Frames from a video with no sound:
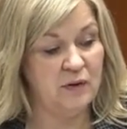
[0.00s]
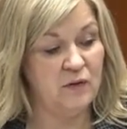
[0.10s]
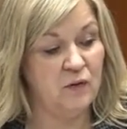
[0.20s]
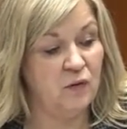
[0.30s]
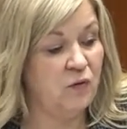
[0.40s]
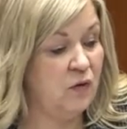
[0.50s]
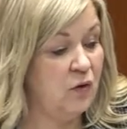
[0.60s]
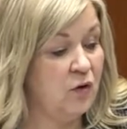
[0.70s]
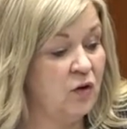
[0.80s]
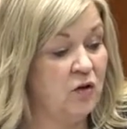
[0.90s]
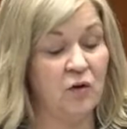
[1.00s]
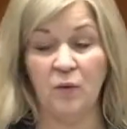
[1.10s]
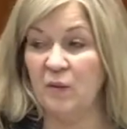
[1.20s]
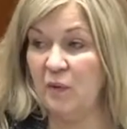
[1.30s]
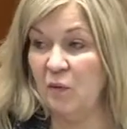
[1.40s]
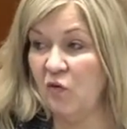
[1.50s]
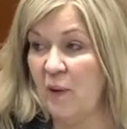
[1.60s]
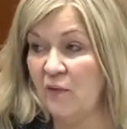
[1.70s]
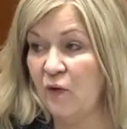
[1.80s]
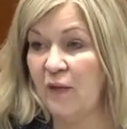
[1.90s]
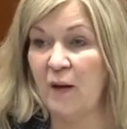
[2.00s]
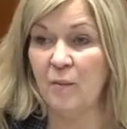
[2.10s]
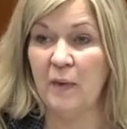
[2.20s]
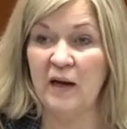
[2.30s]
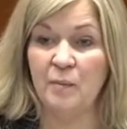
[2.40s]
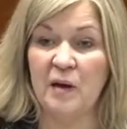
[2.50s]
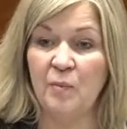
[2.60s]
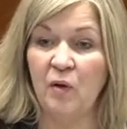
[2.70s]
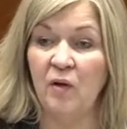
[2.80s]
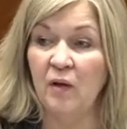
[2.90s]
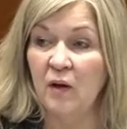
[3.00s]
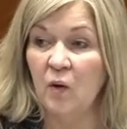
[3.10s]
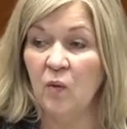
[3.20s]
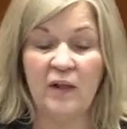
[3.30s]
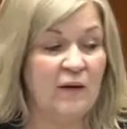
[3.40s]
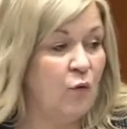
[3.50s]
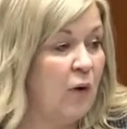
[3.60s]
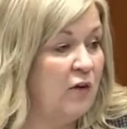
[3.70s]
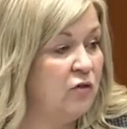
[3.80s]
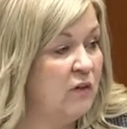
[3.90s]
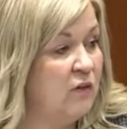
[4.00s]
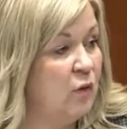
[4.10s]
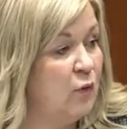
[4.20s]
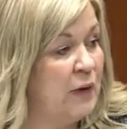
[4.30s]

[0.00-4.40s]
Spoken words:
Please use your cue and be respectful that many people will have questions.